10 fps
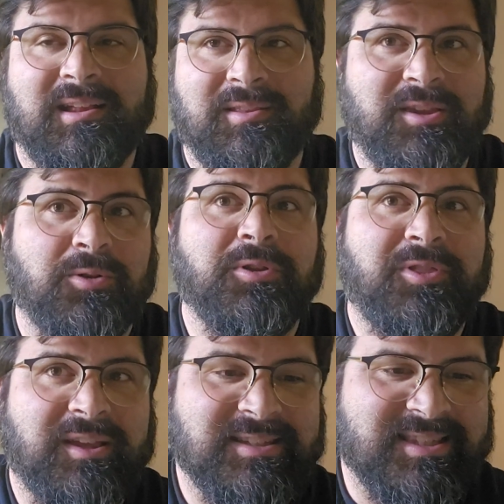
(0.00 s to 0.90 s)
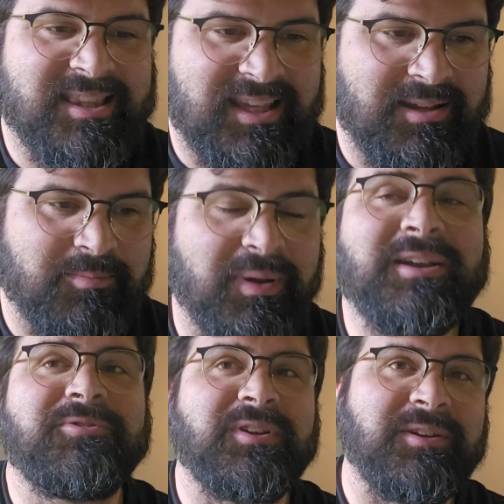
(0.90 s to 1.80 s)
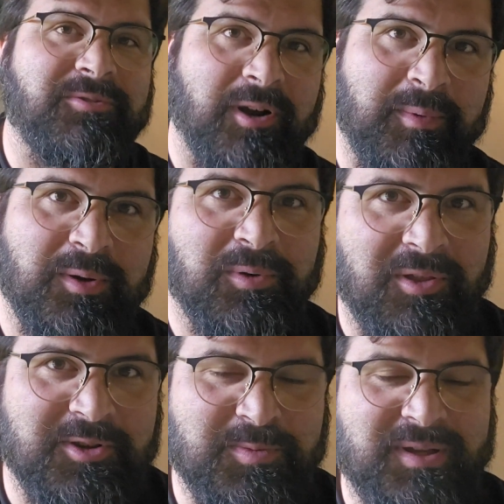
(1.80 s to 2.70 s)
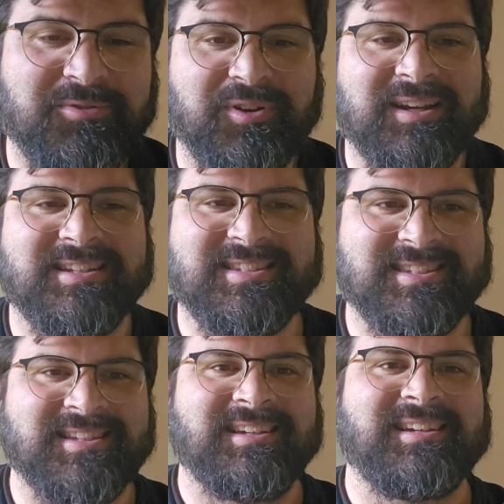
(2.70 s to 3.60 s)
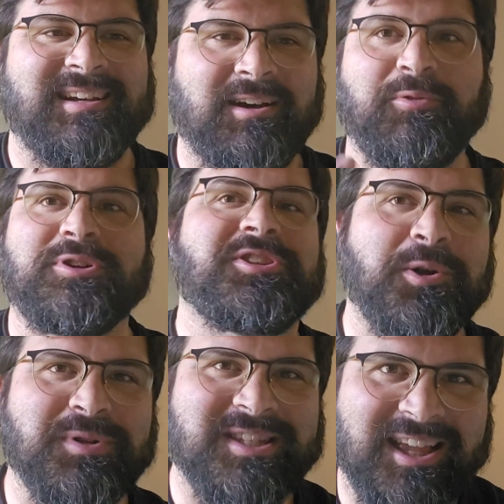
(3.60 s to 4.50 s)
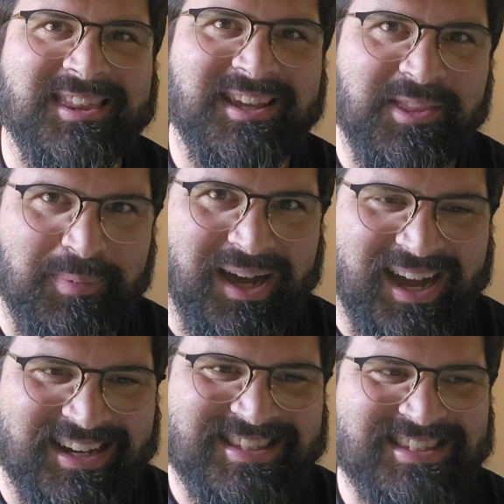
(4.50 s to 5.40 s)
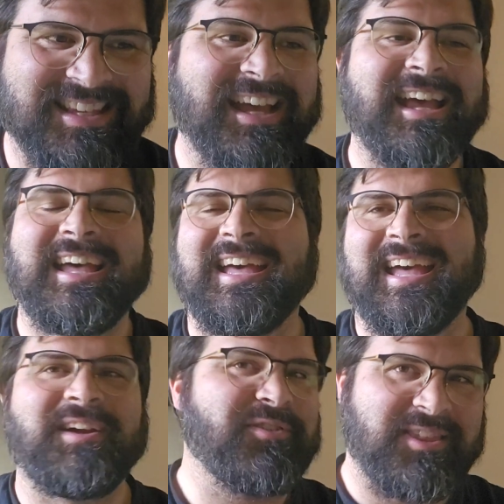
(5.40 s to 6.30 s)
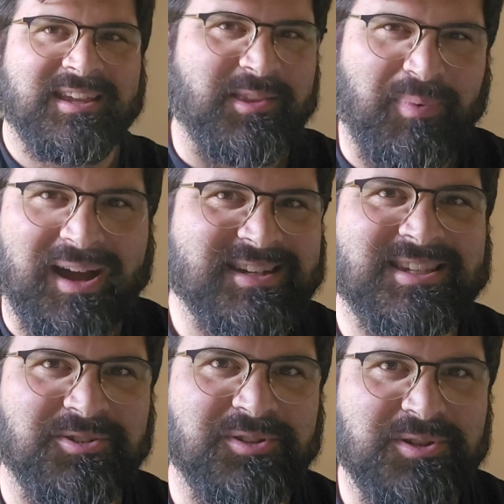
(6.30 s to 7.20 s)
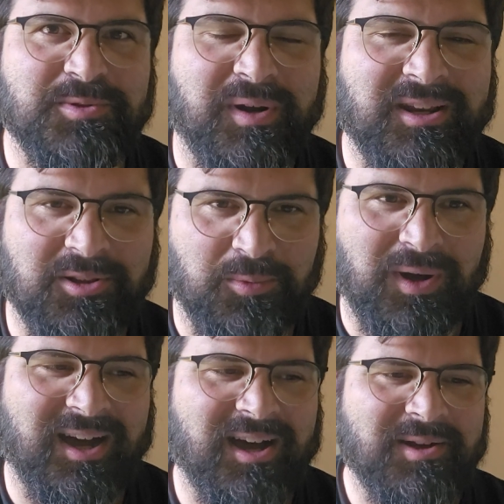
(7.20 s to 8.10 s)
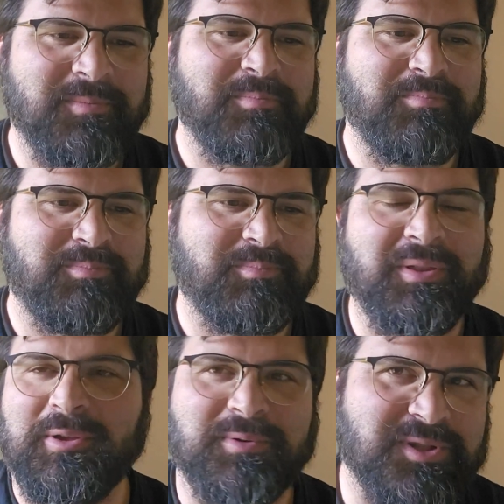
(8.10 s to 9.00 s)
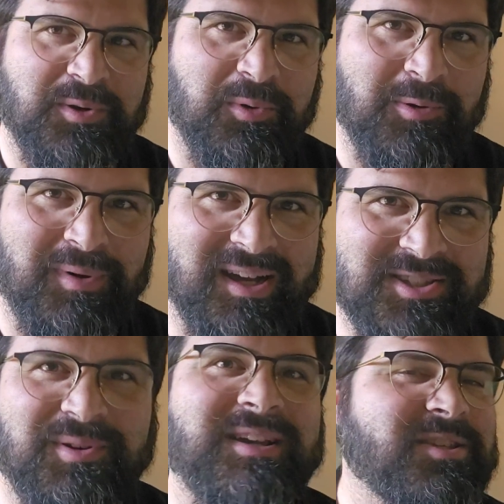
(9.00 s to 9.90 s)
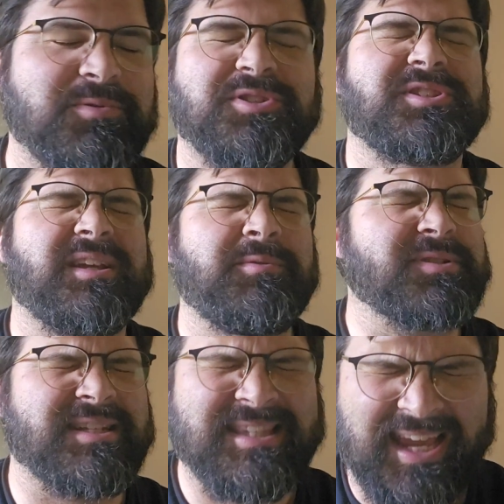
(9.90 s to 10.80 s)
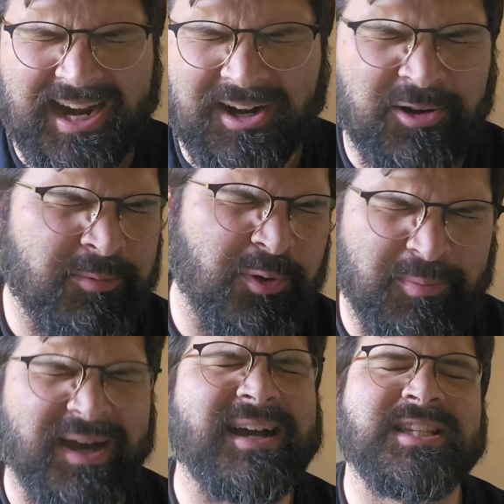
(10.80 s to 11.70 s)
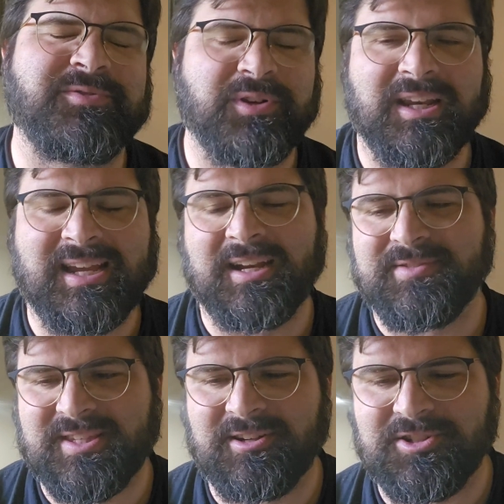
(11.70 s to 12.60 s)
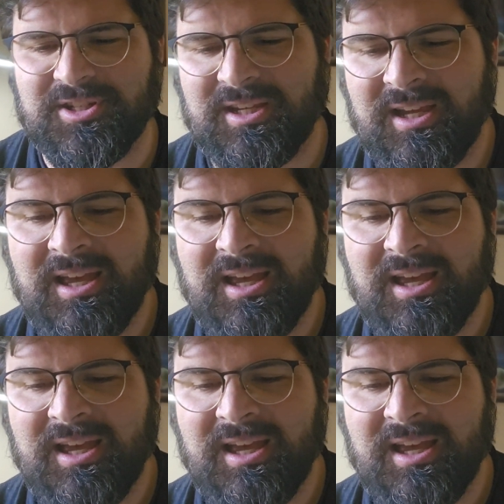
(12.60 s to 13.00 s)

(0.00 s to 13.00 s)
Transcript: The only things that benefited from it were other speed freaks, of which there was nothing in the box. Everything in the box could only use regular WA, but there was no war boss, right? So it was a terrible box for any kind of synergy.